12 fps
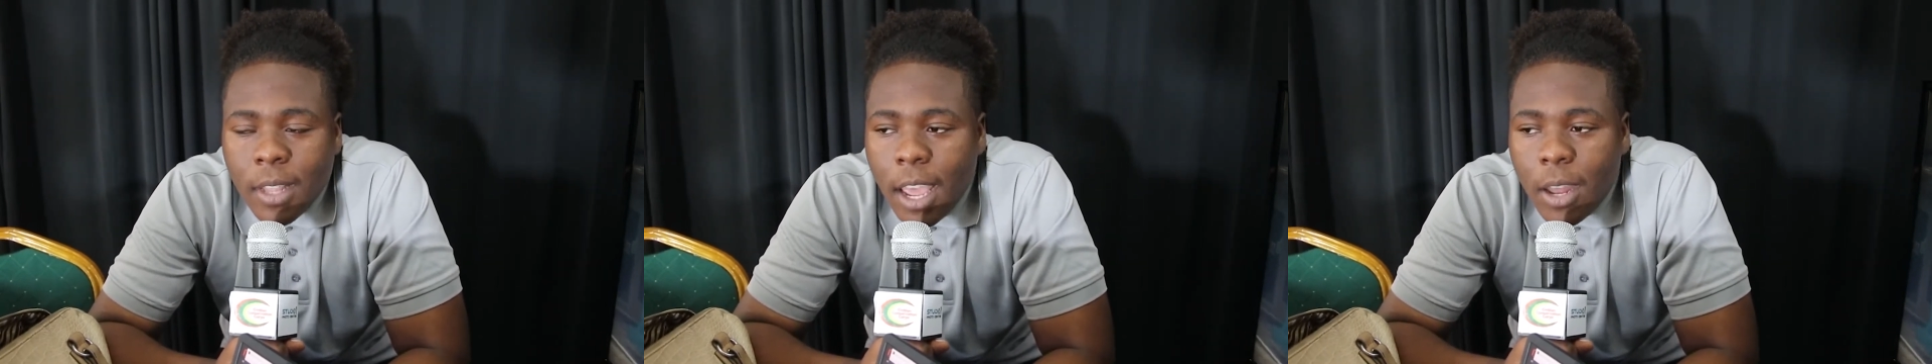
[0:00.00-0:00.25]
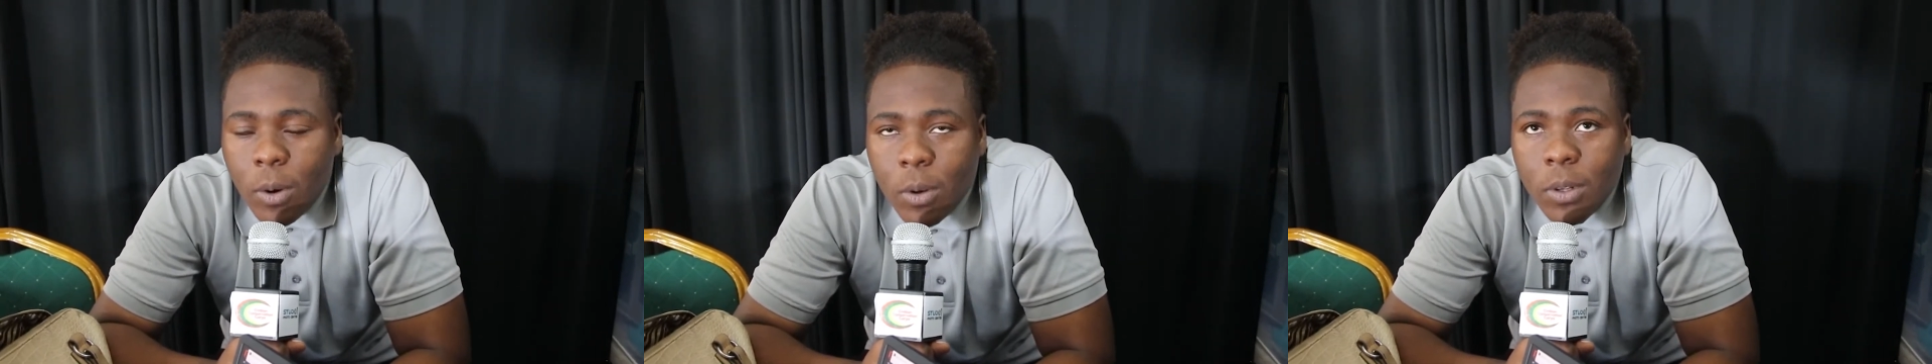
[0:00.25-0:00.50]

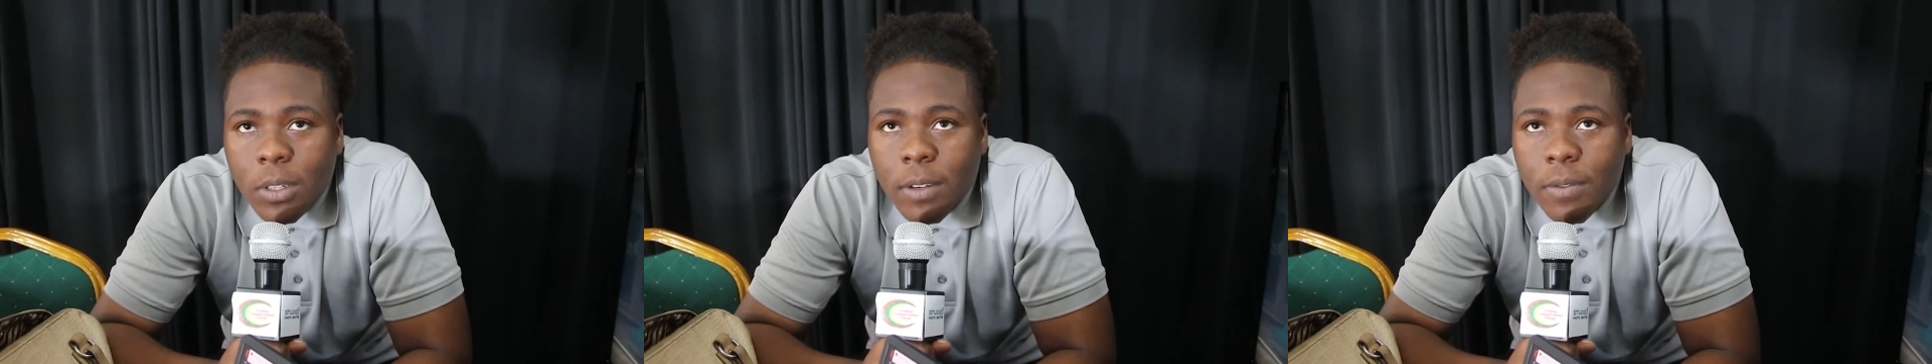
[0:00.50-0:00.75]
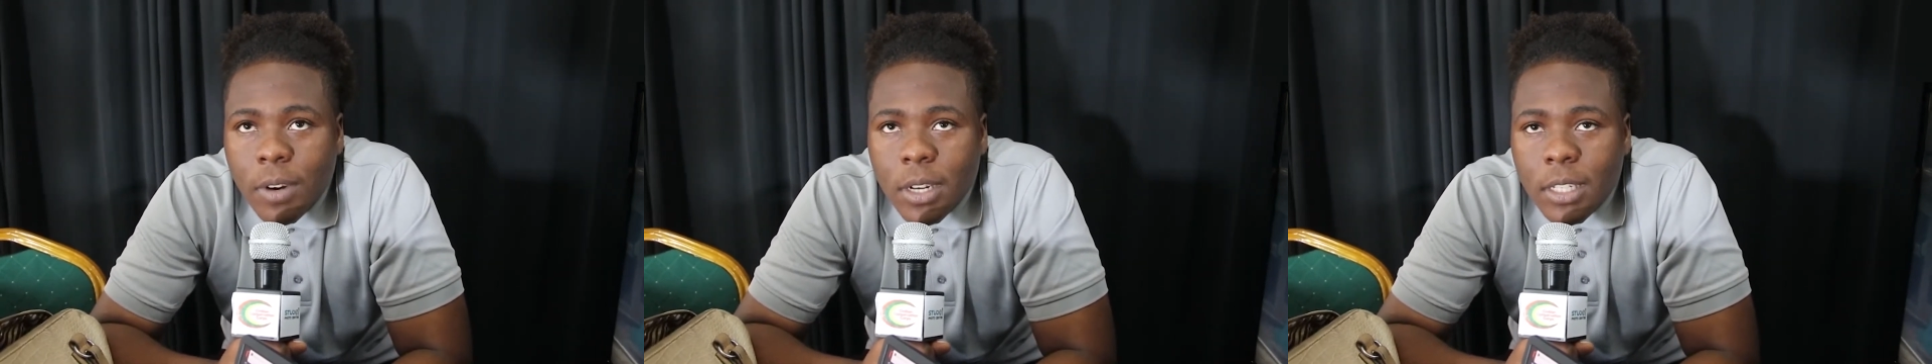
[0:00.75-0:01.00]
and all
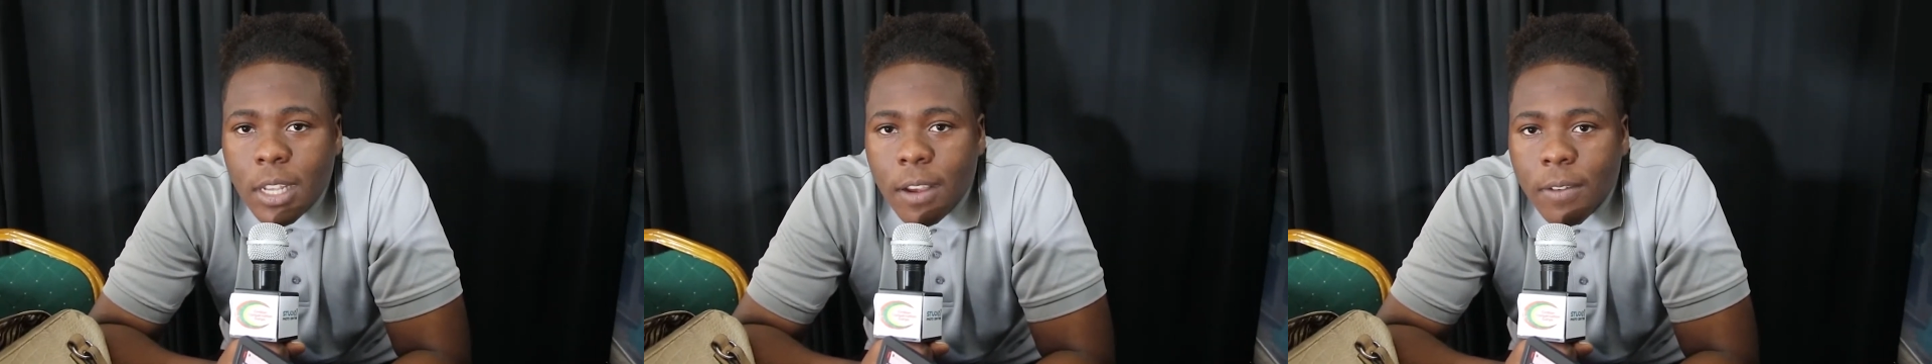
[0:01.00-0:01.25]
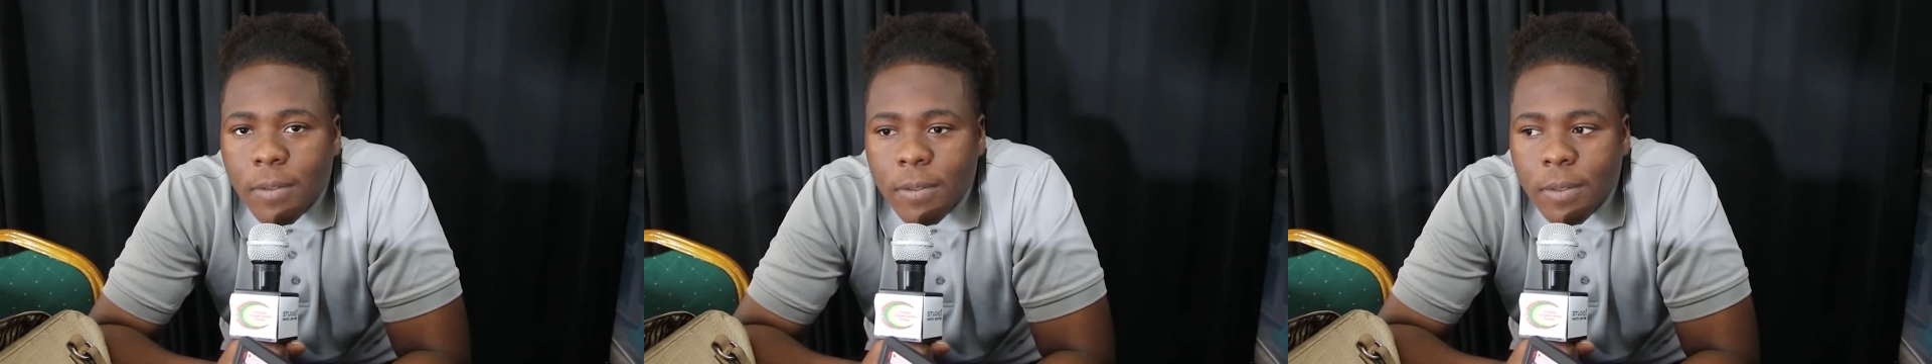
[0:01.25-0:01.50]
the friends
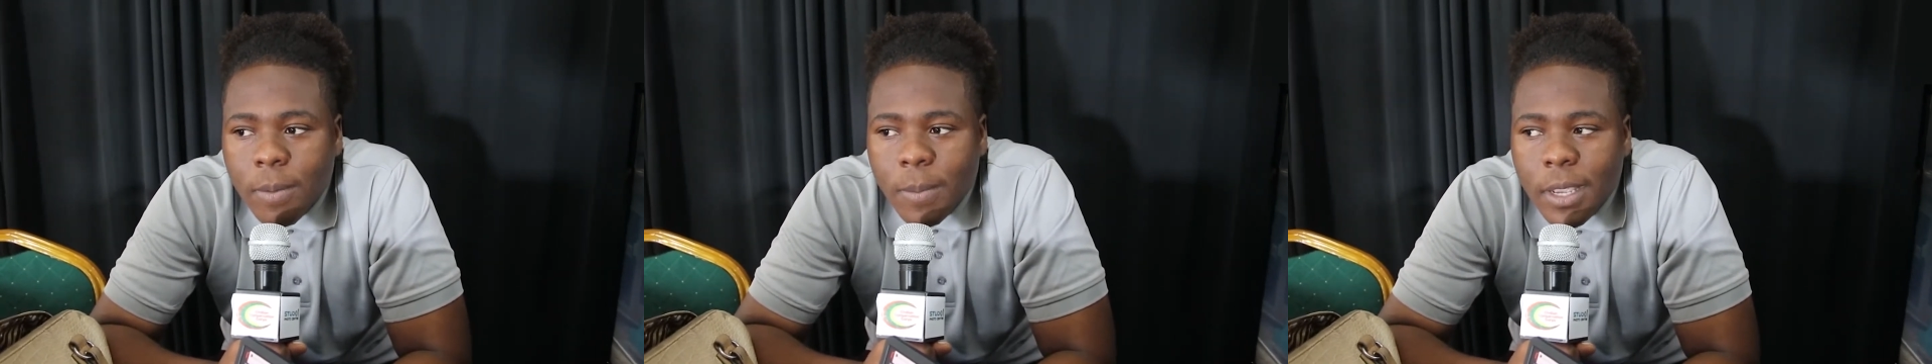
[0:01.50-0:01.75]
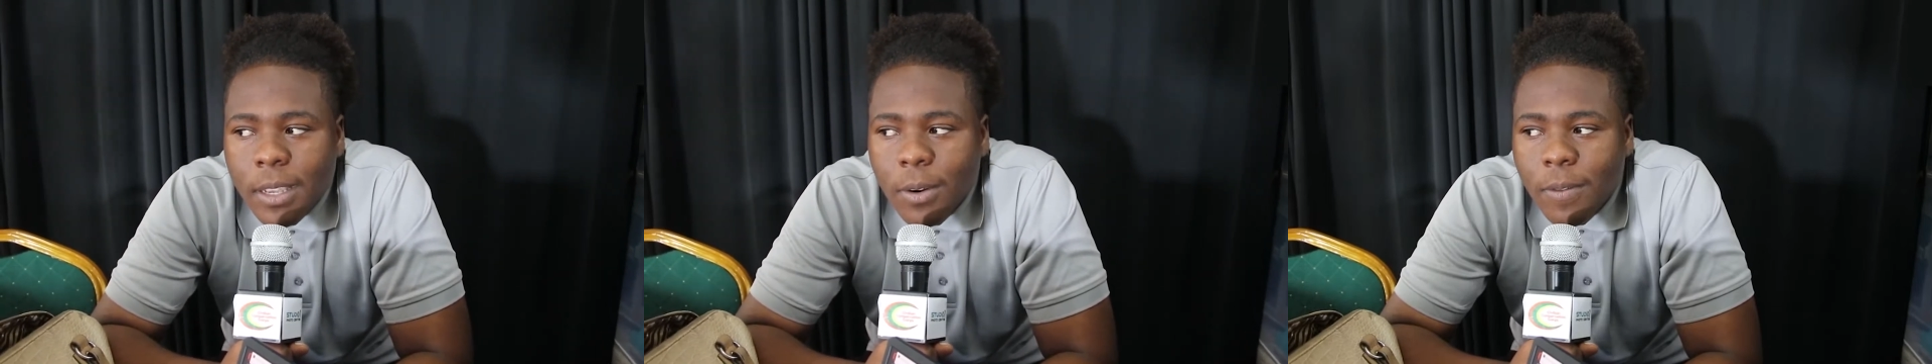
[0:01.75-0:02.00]
I've
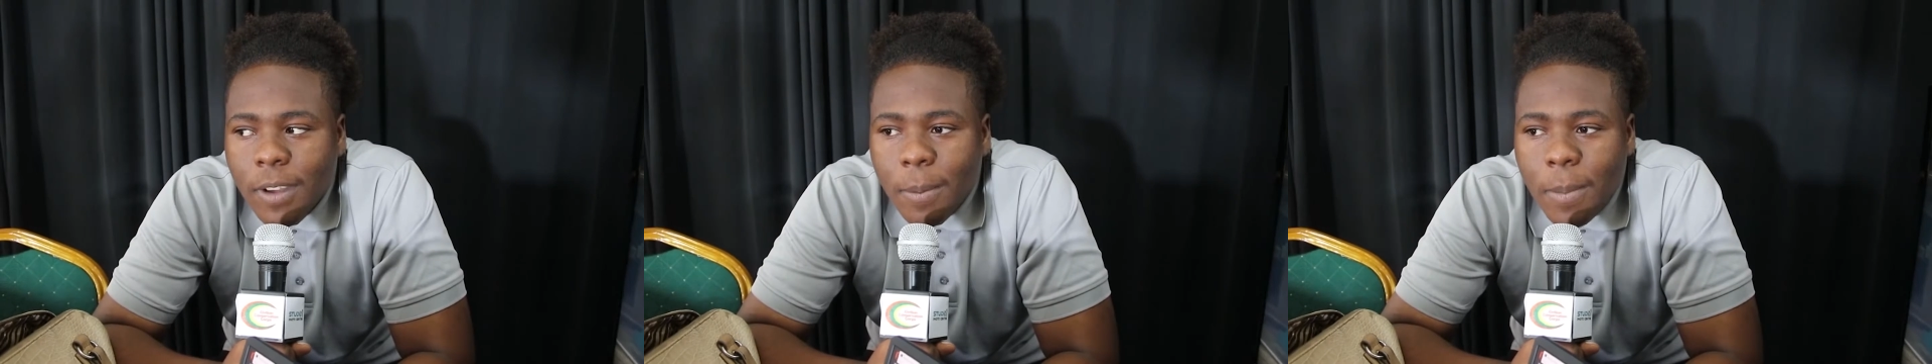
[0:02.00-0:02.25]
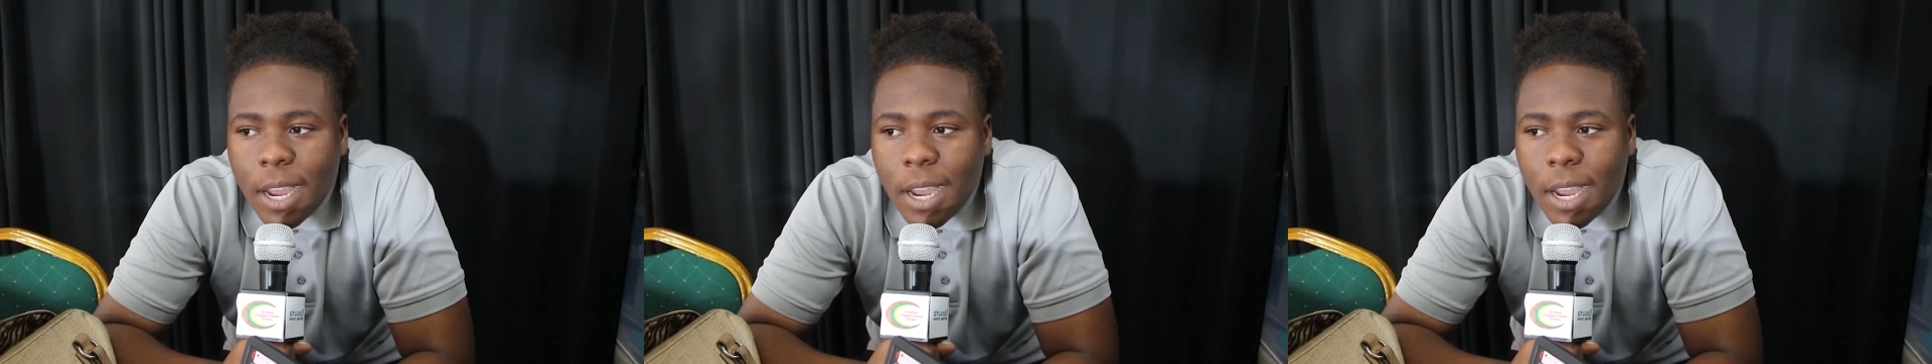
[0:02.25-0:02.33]
made over the